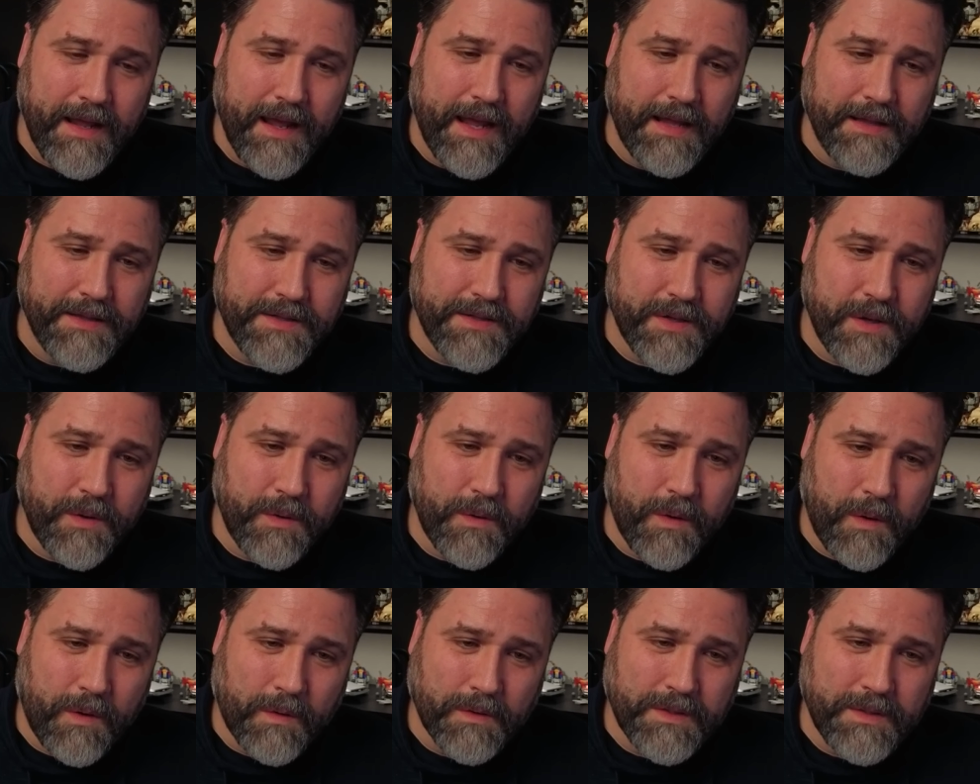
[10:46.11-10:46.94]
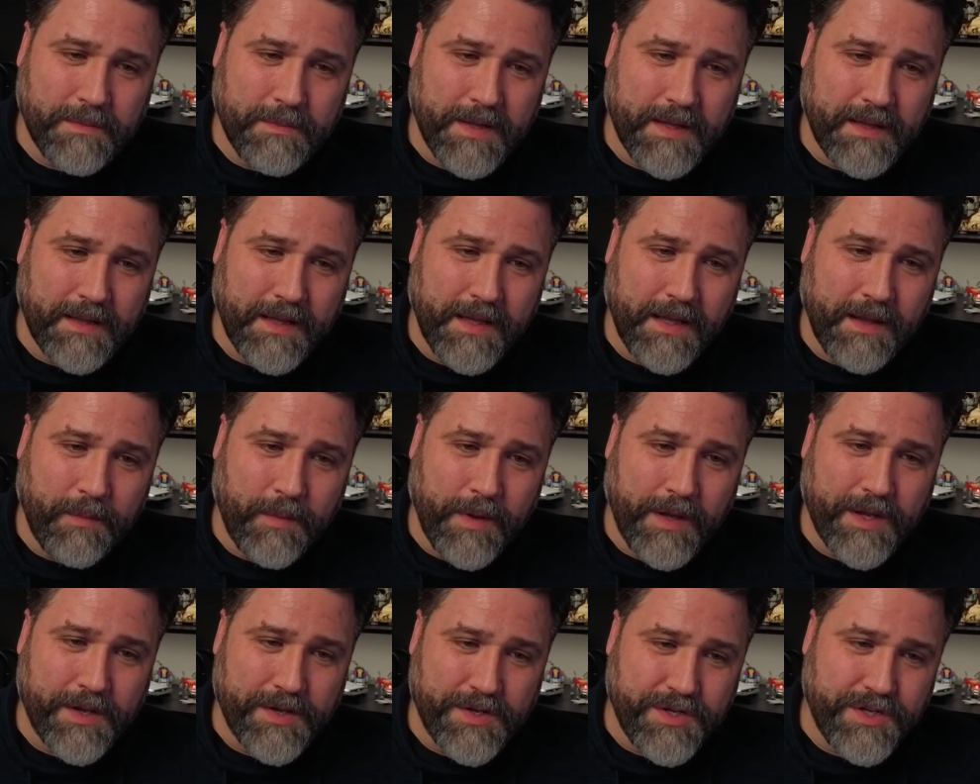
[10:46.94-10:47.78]
And so ultimately
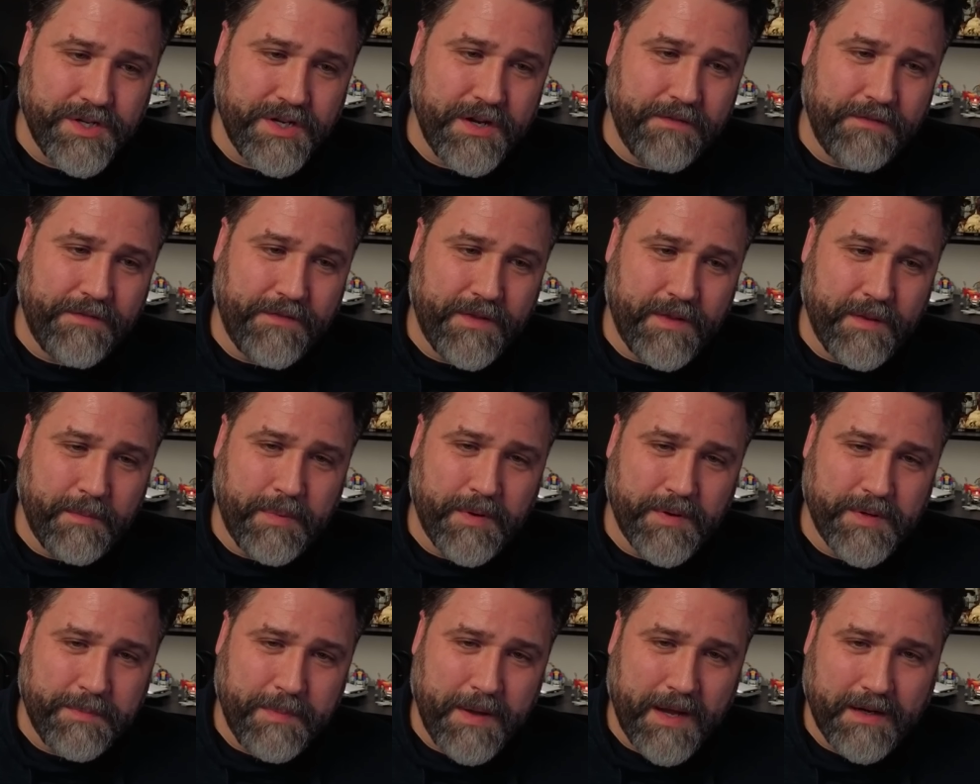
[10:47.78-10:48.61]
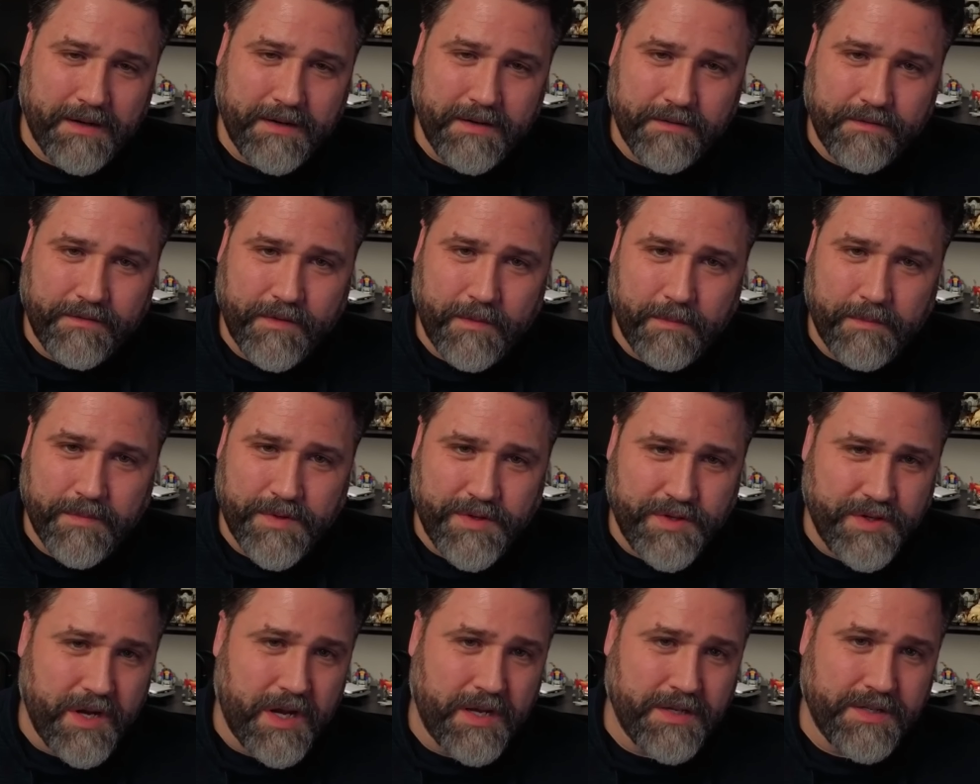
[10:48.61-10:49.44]
we can shift the perspective from
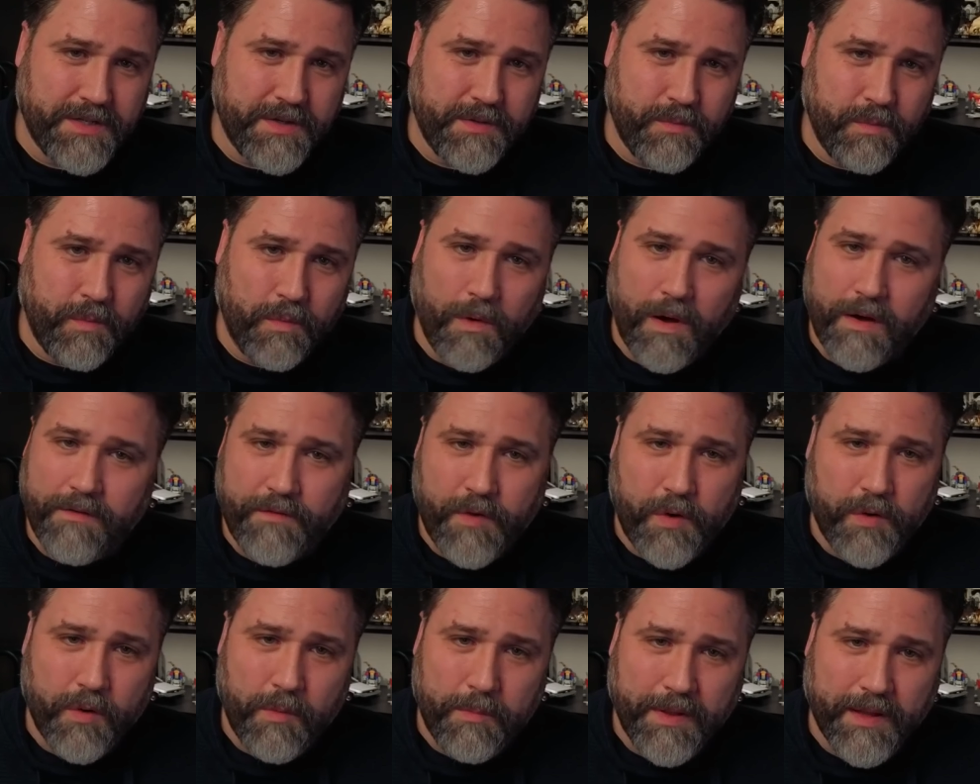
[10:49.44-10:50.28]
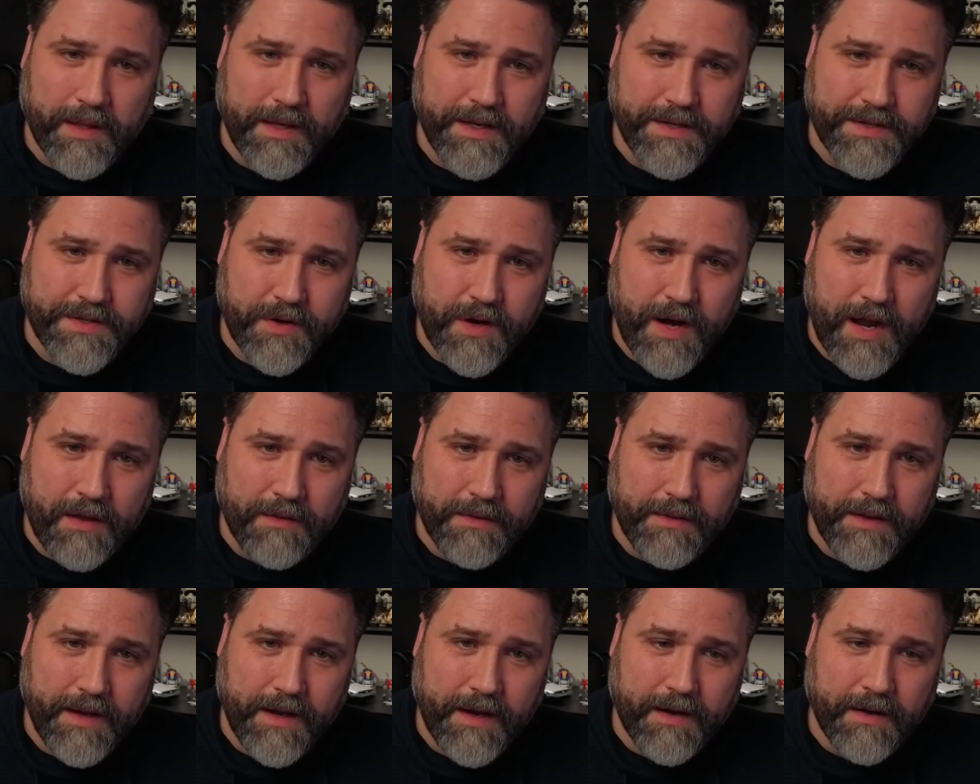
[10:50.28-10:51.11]
just what vulnerabilities are
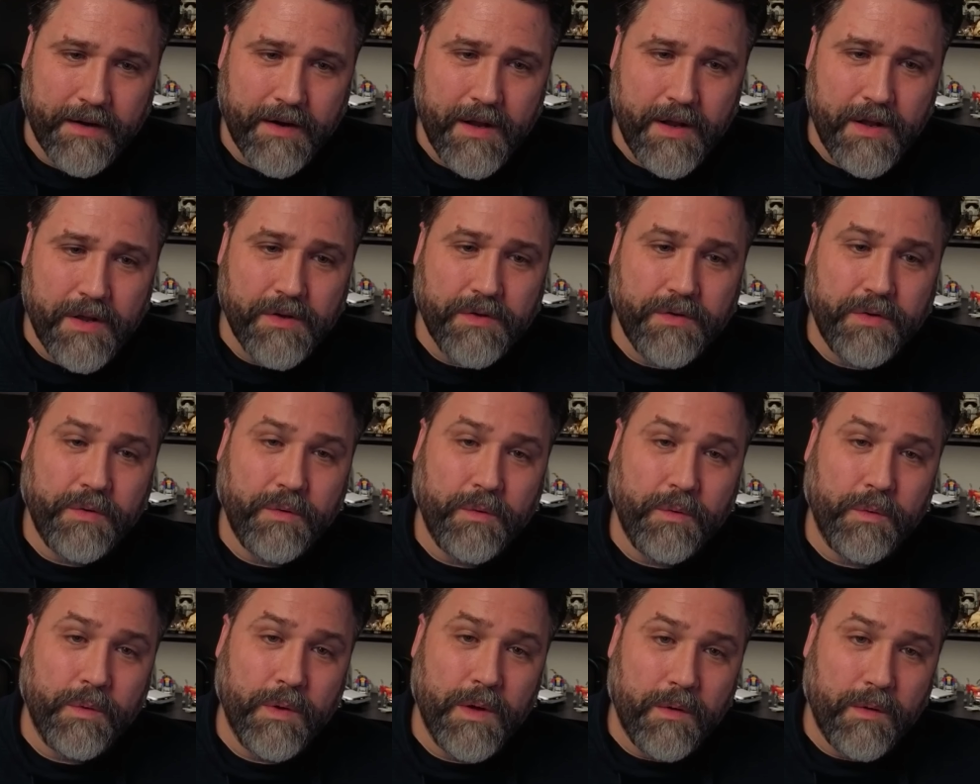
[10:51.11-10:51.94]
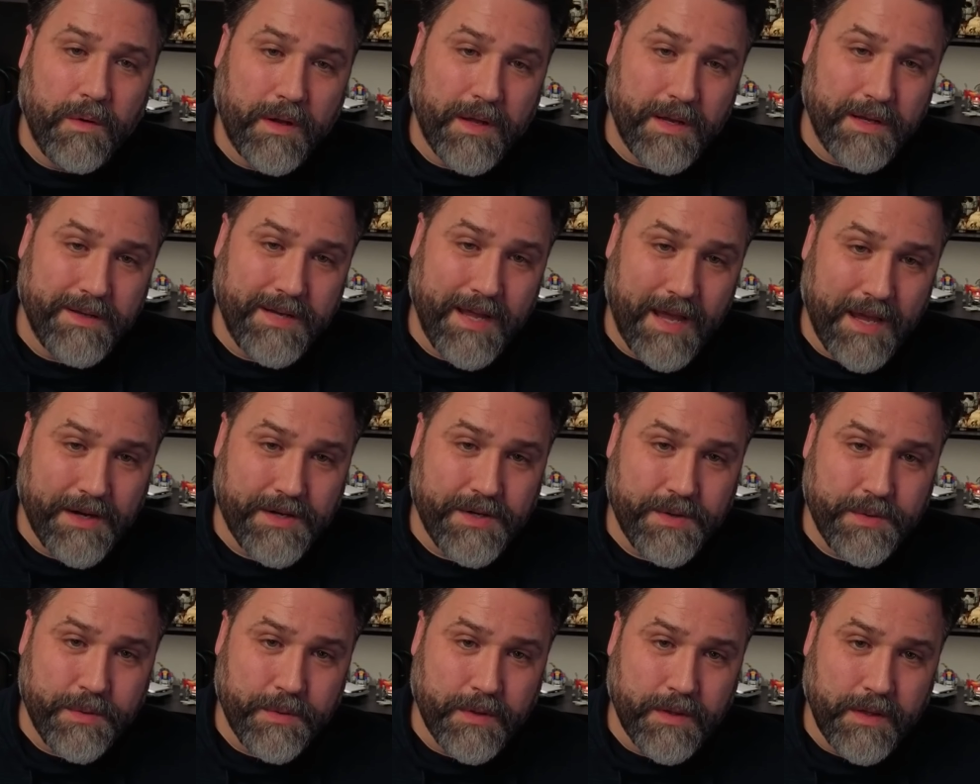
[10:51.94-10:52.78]
out there to
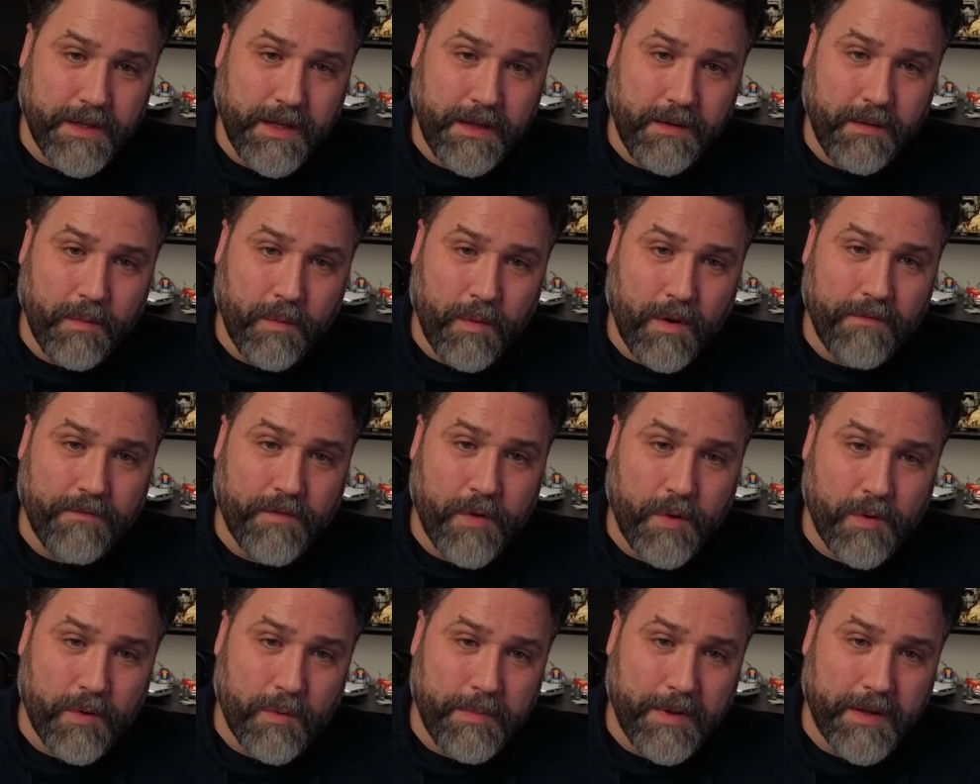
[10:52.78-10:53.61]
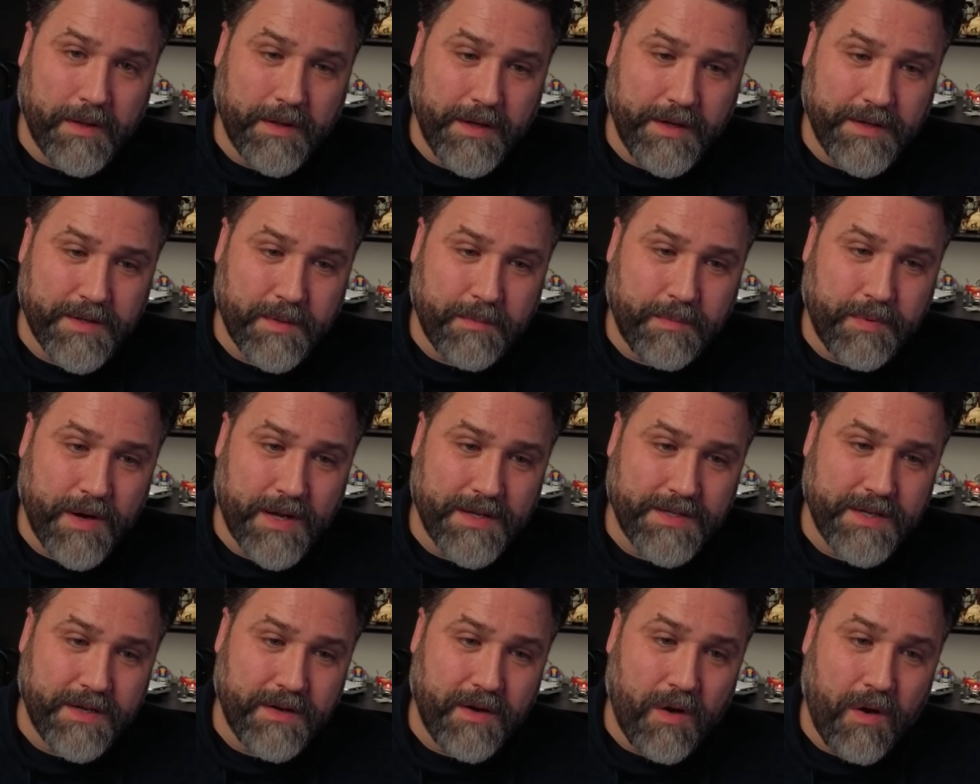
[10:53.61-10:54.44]
contextually what vulnerabilities are
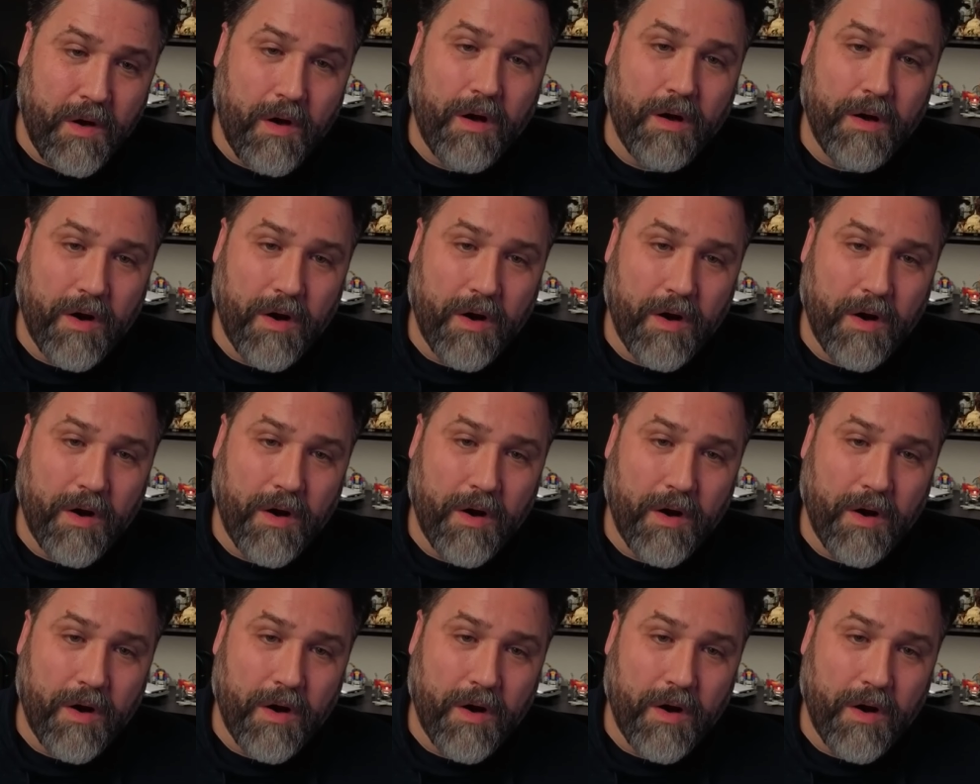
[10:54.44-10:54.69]
present on